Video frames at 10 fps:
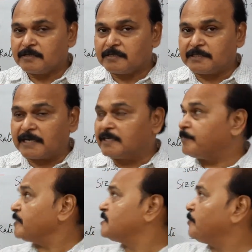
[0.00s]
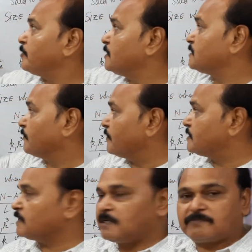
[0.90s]
that depends upon the surface
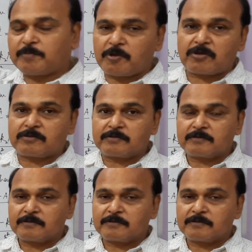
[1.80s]
area of the block.